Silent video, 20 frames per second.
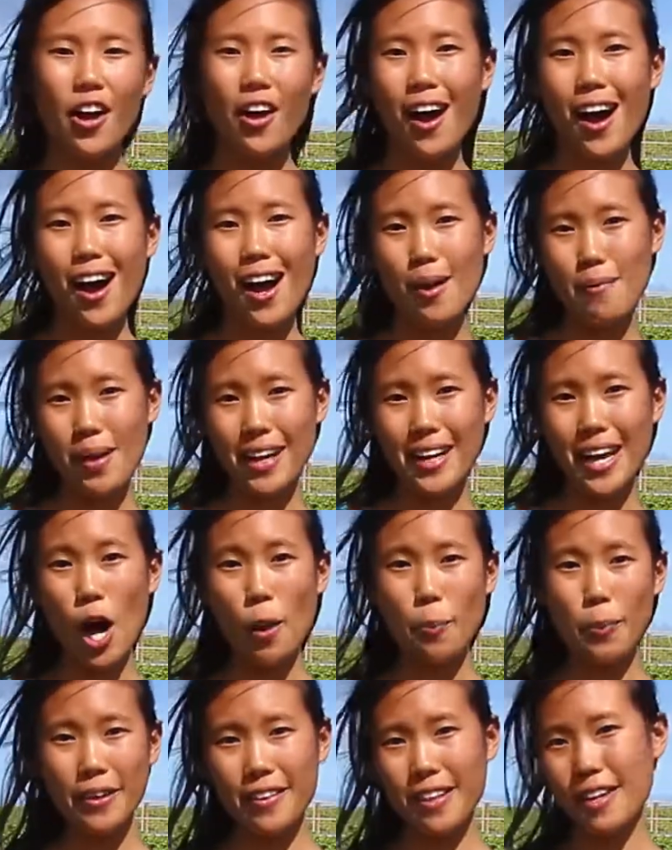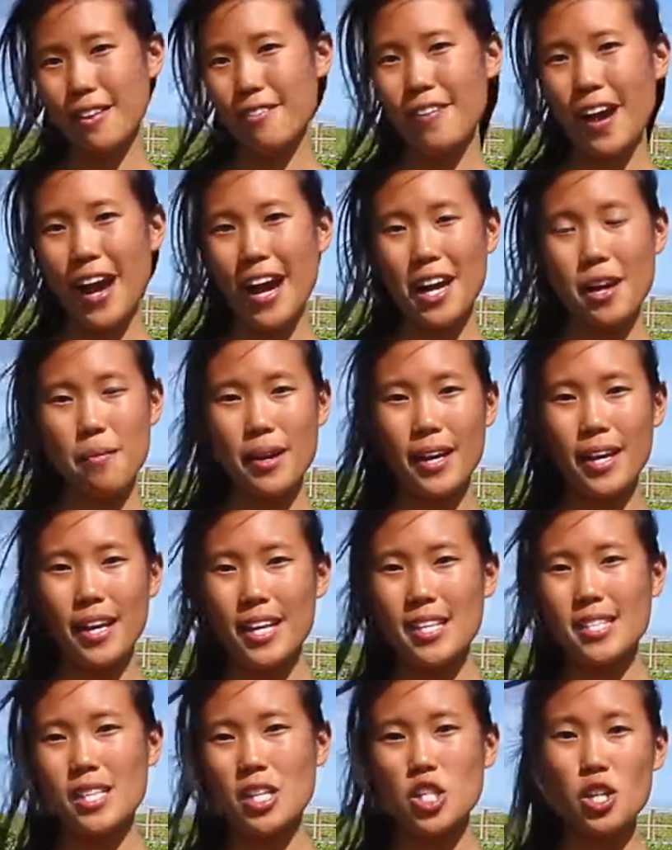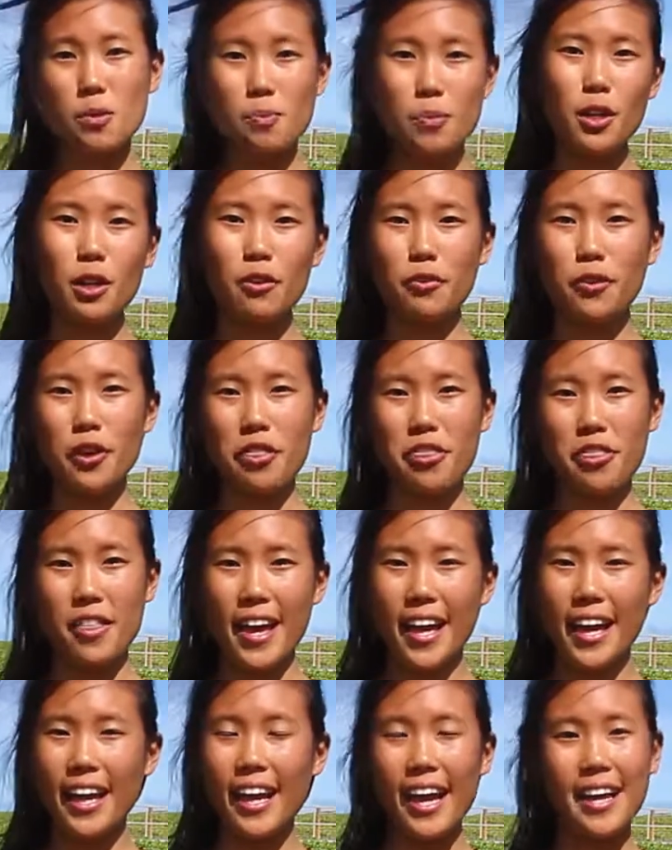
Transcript: um, and helping the environment is such a beautiful thing,